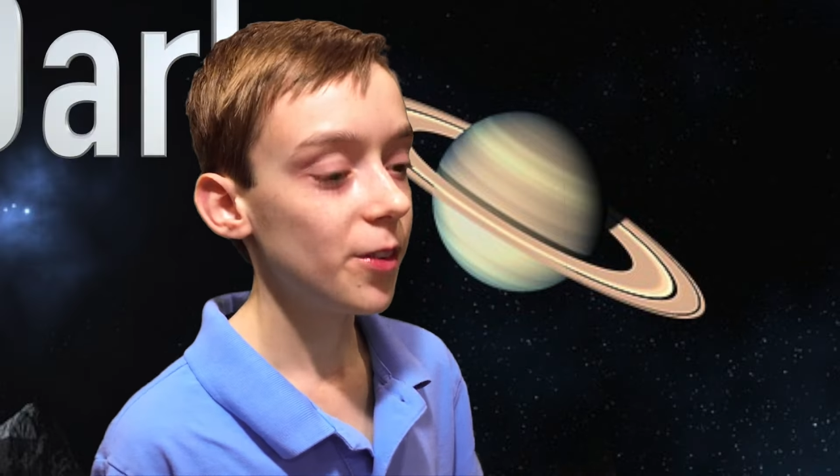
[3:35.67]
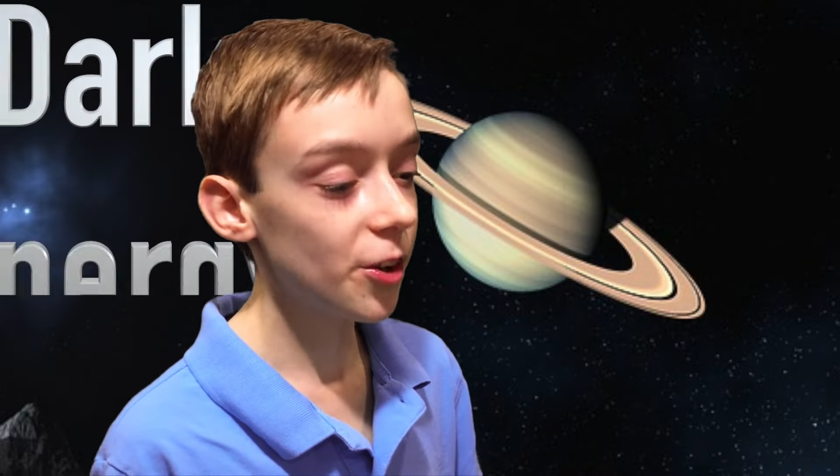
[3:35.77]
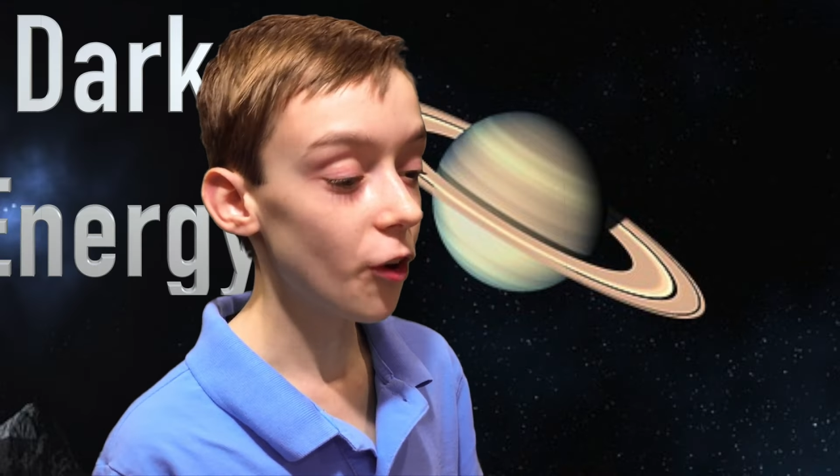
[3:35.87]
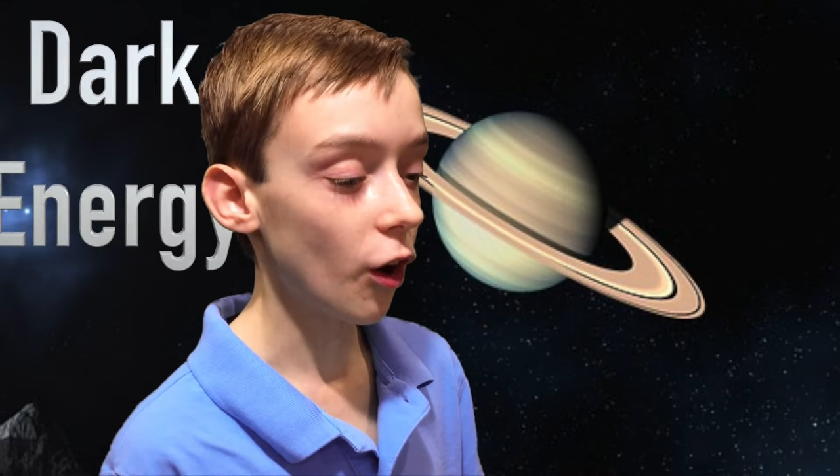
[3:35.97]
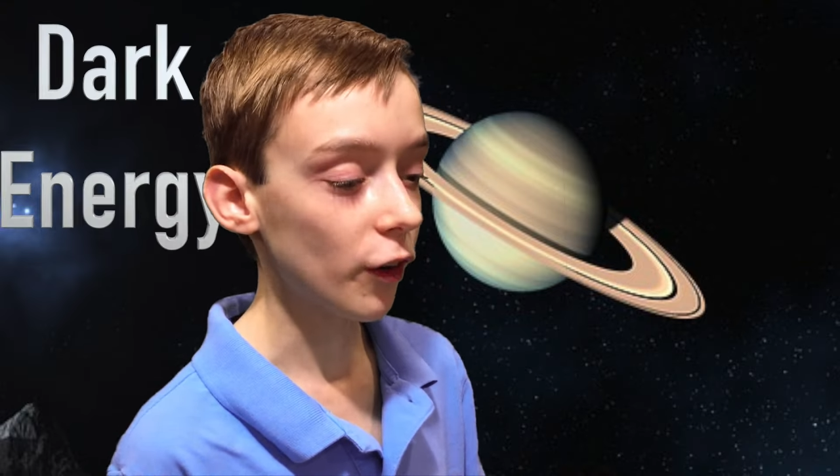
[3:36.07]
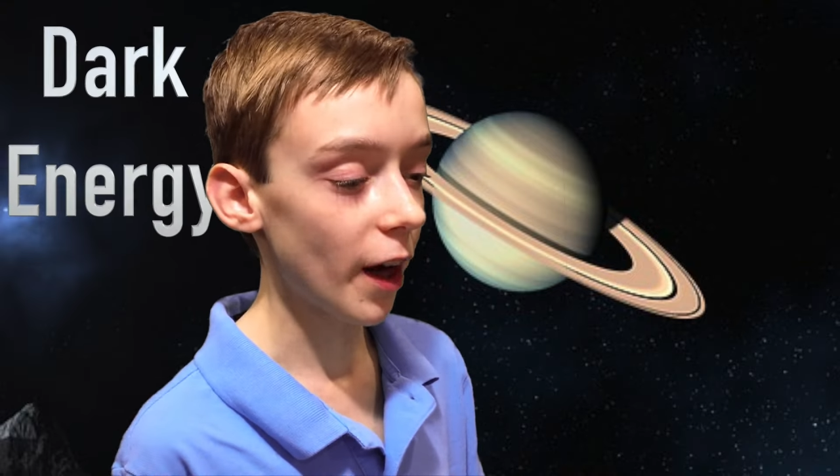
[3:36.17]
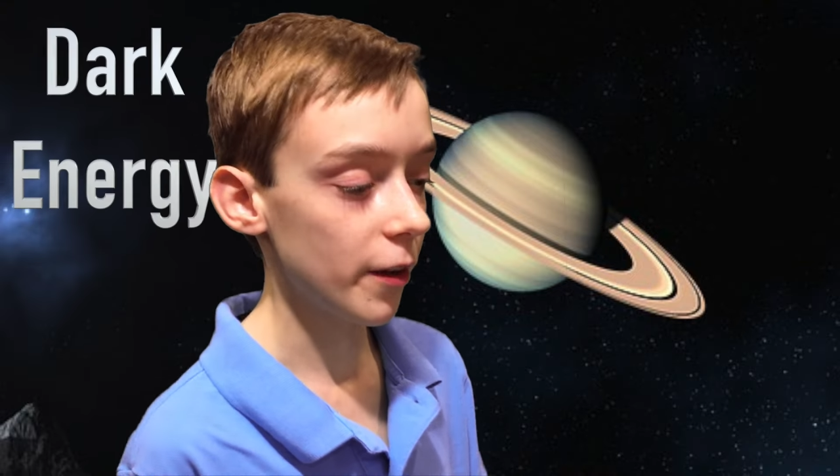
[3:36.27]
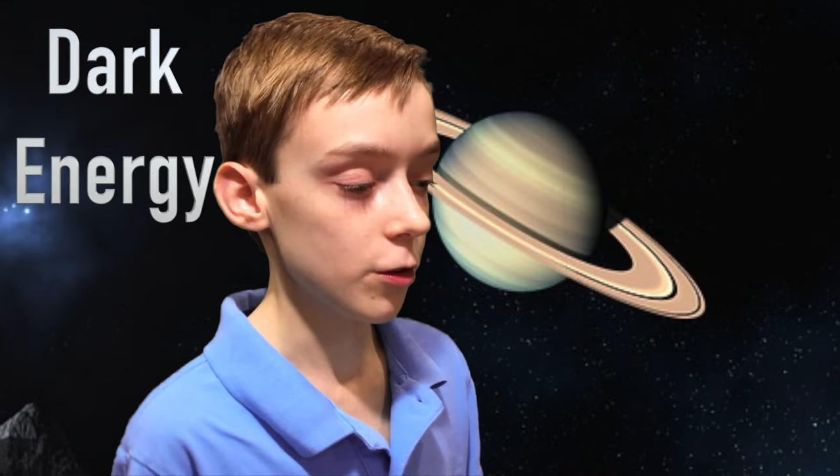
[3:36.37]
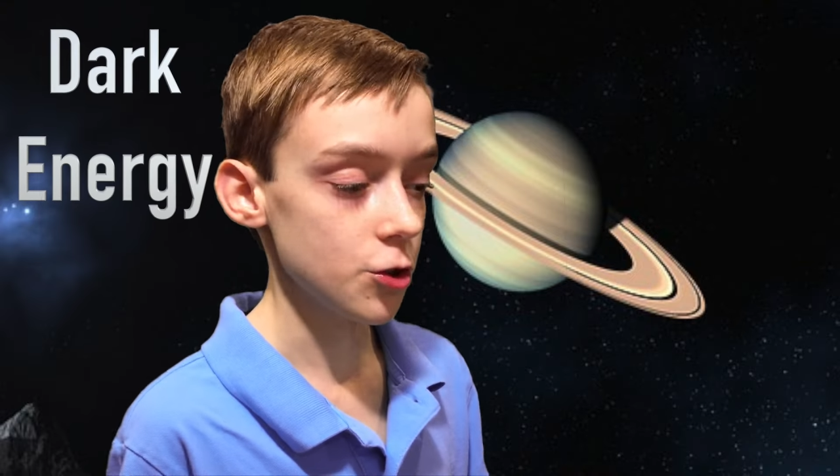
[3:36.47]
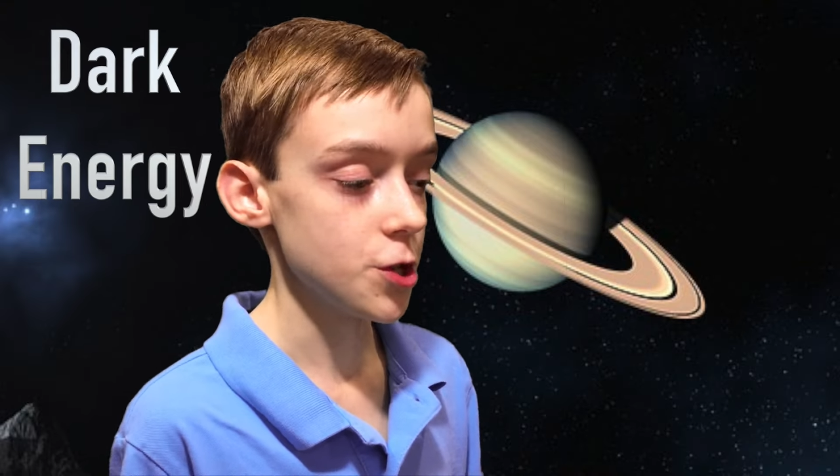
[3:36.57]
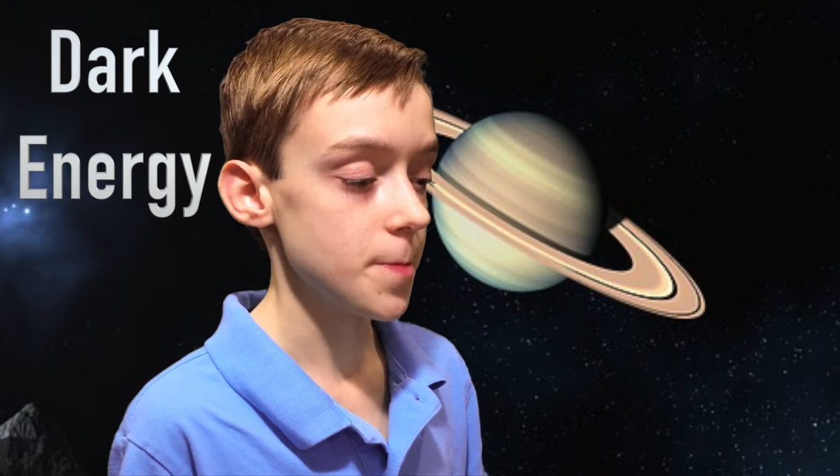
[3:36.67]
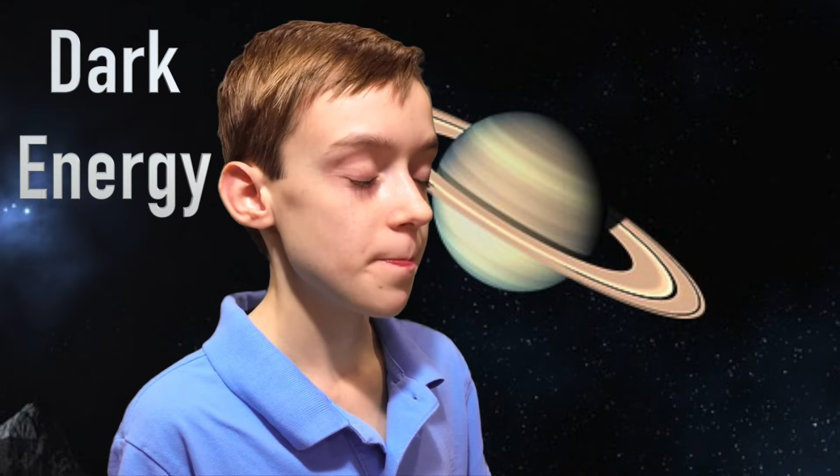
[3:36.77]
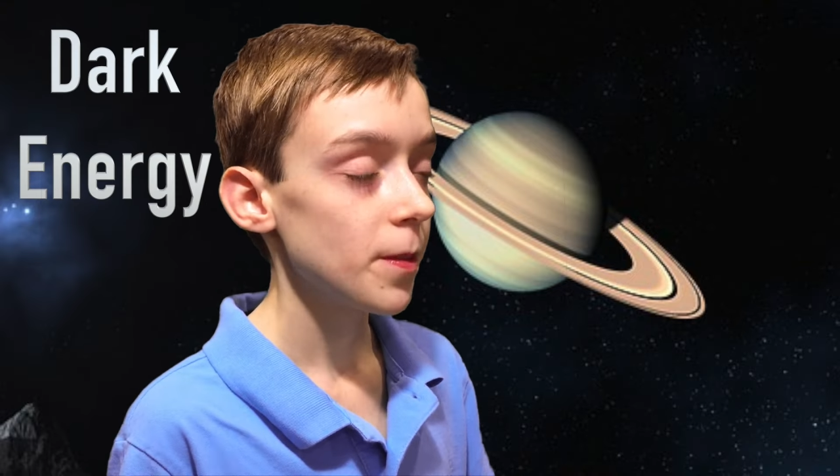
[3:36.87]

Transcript: to dark energy.